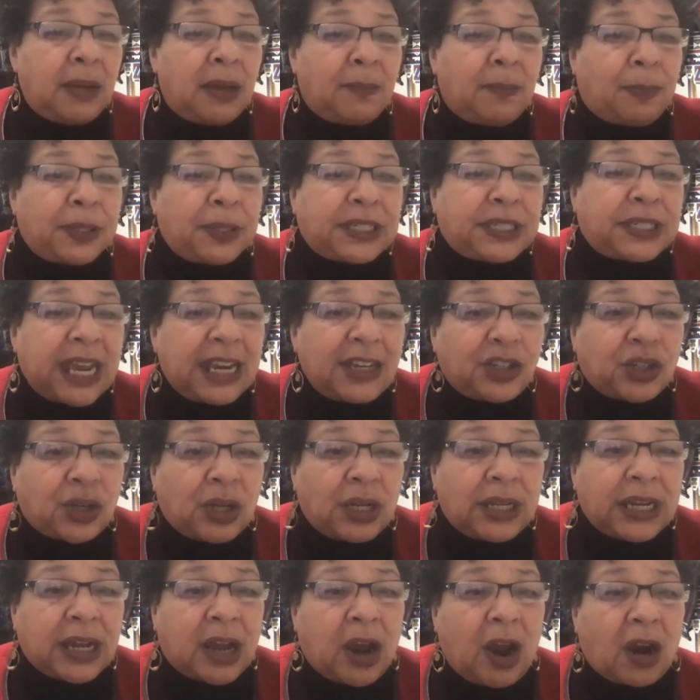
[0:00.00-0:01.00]

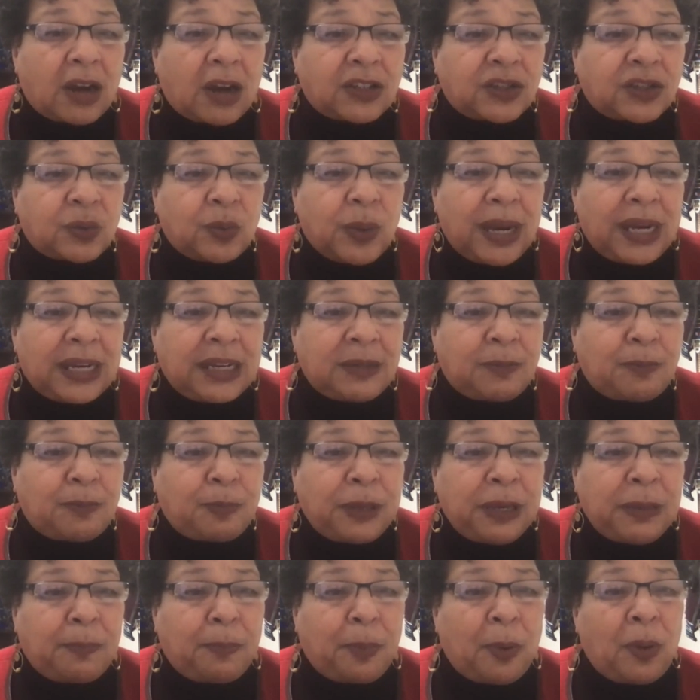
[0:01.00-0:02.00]
potential incarcerated
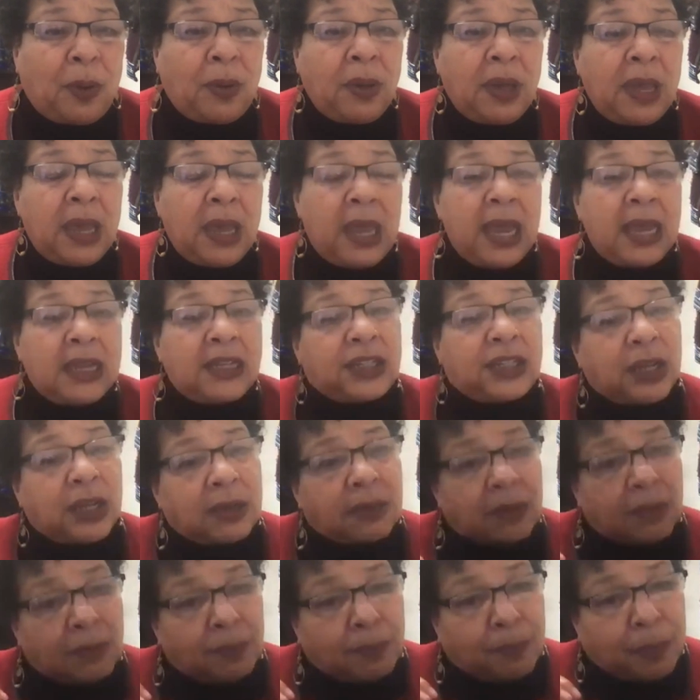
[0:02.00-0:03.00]
people,
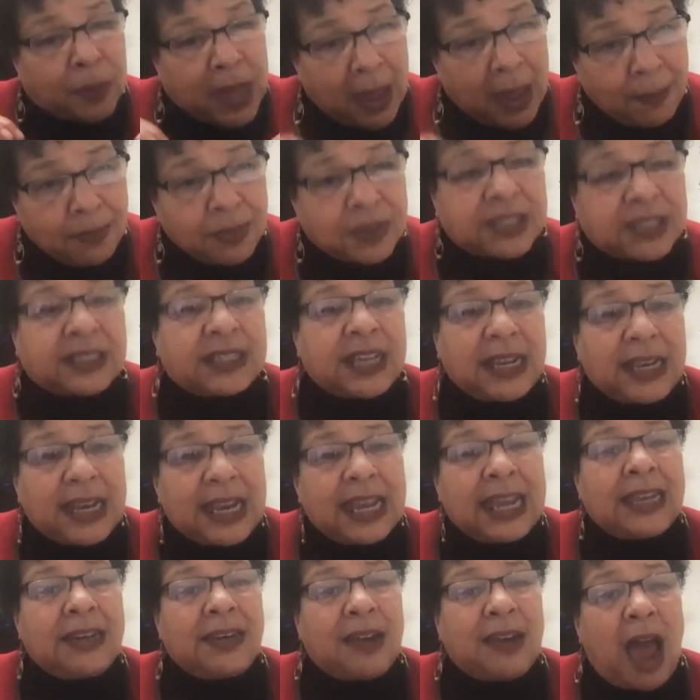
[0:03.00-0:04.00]
to come sit
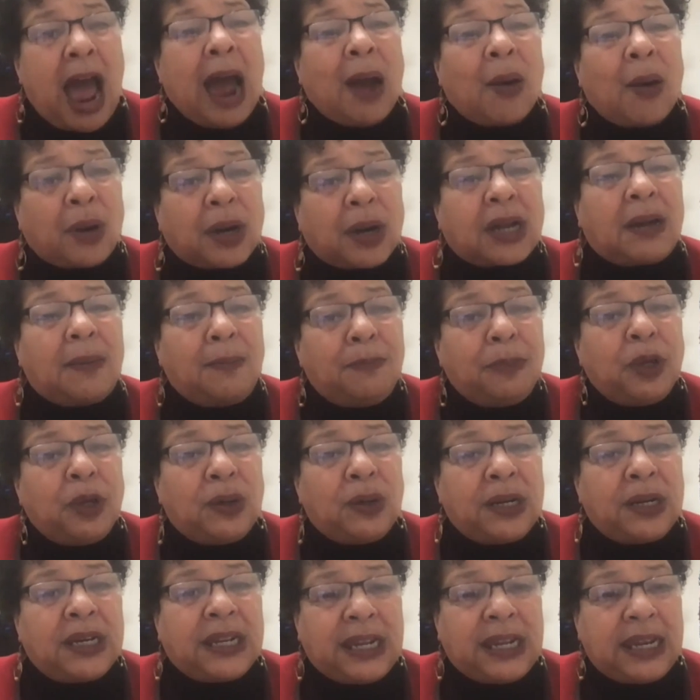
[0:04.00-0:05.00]
in our
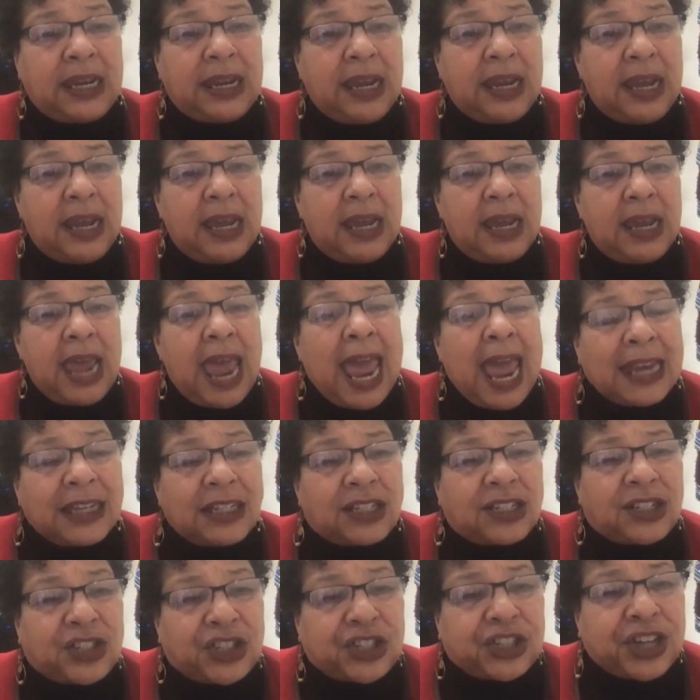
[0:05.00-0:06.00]
community
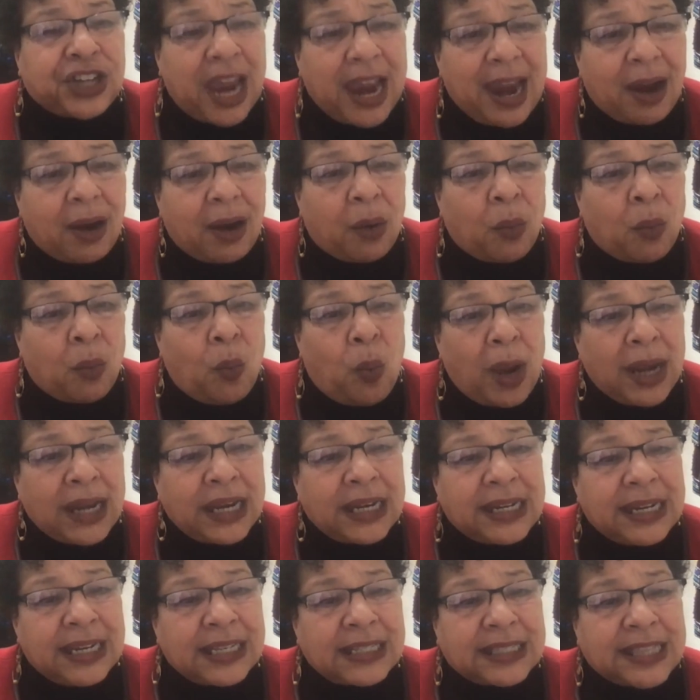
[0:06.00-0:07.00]
and share what
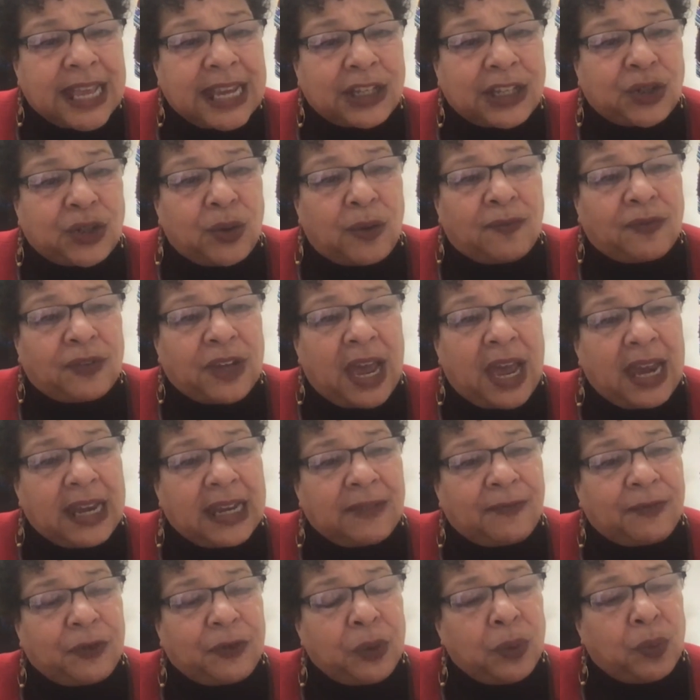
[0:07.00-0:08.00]
it is that you have done.
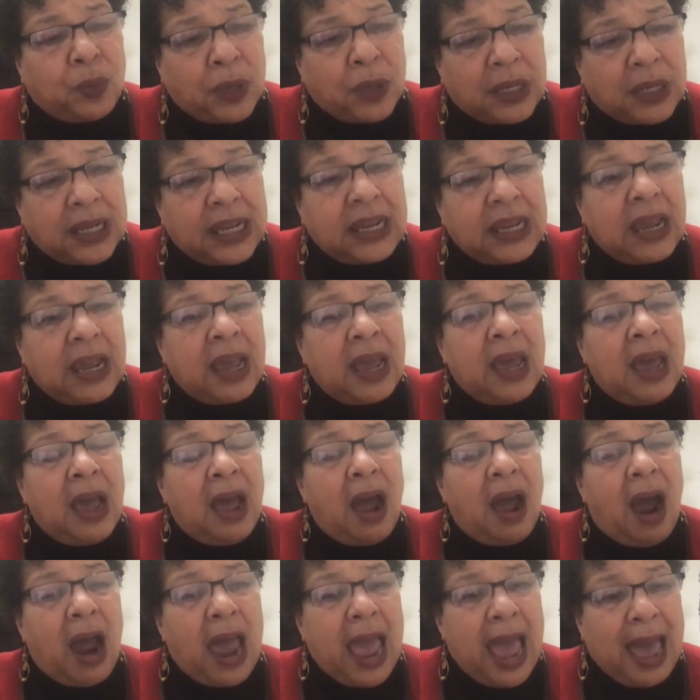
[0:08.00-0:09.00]
If you really
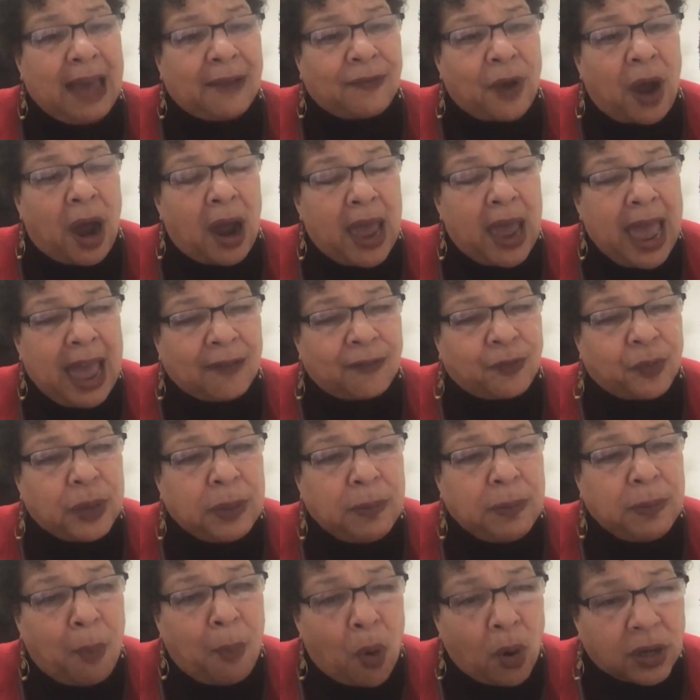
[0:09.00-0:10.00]
have
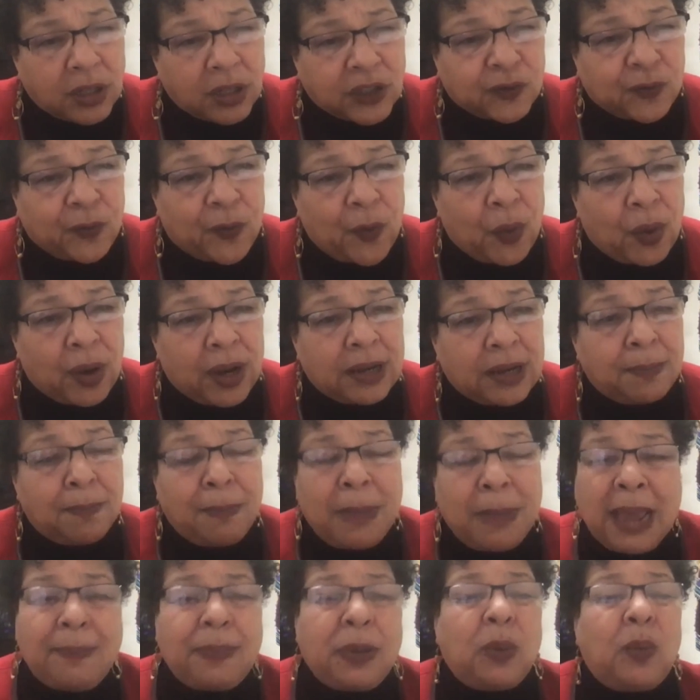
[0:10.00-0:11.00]
remorse for it,
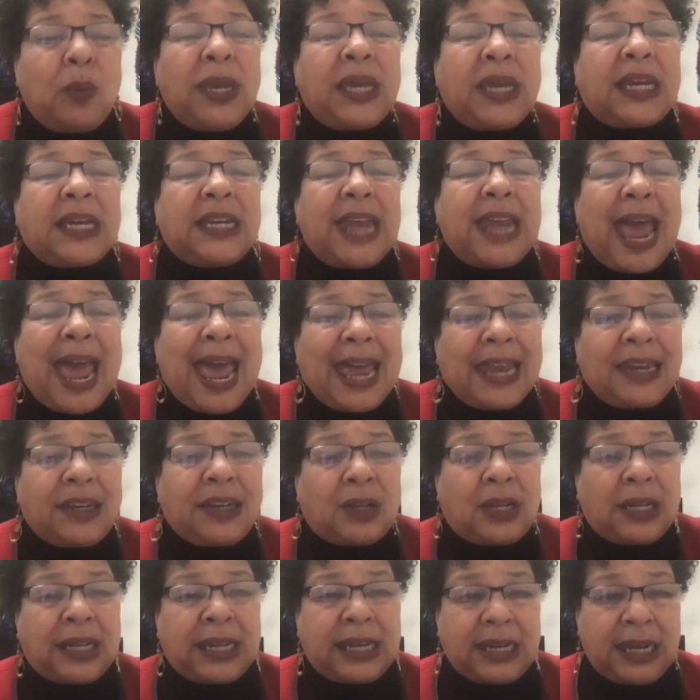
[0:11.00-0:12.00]
maybe we can
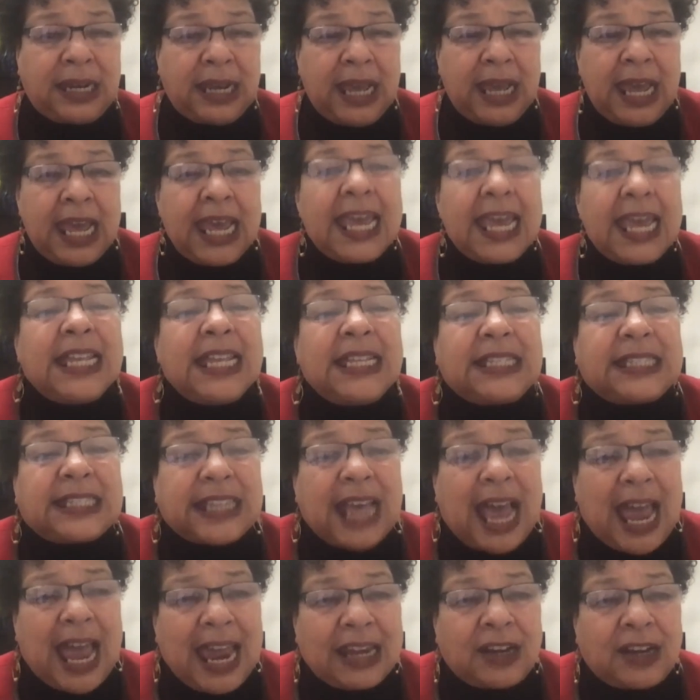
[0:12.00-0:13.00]
handle it
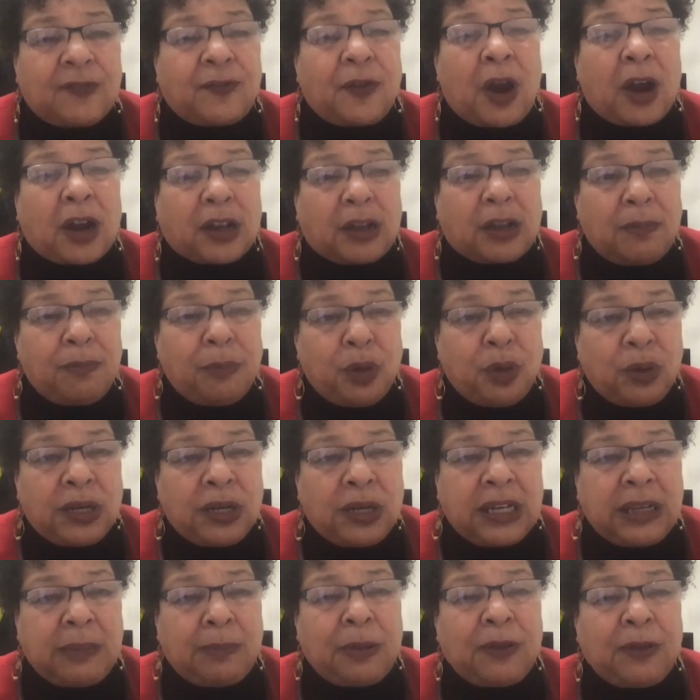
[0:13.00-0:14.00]
inside of our
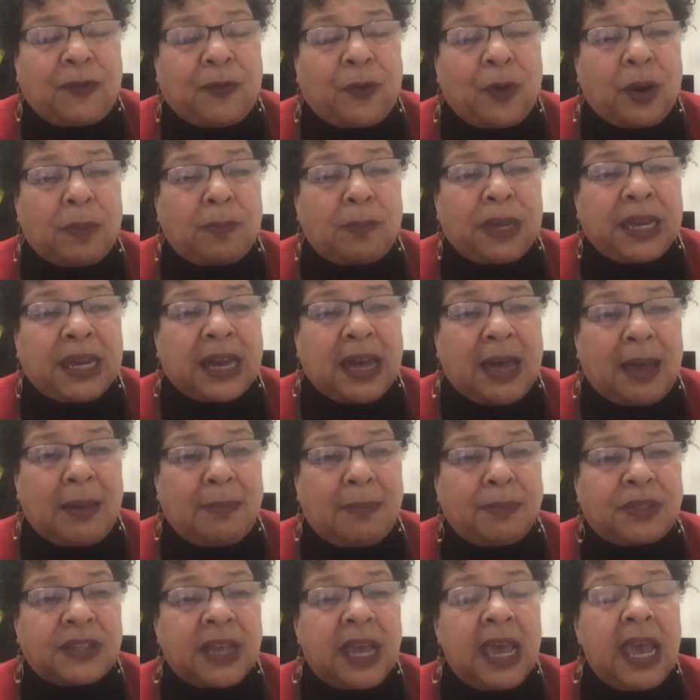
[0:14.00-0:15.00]
community before it
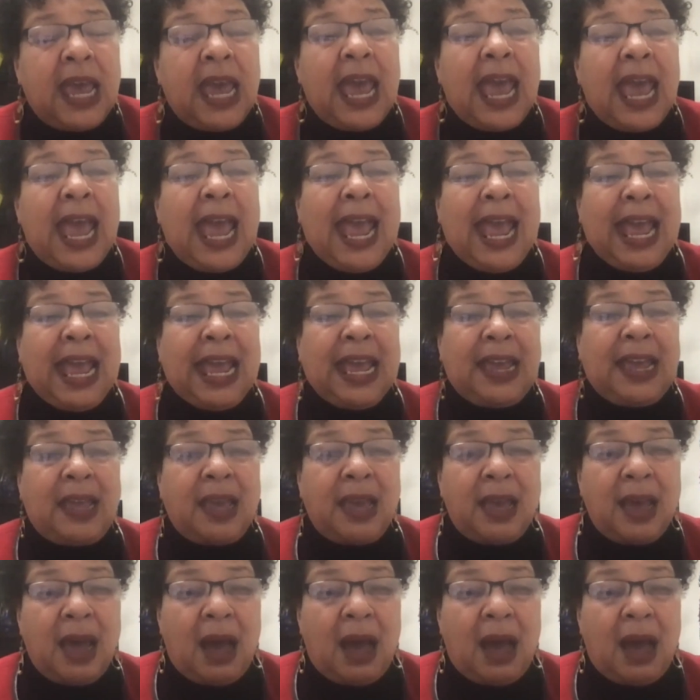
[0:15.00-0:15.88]
becomes a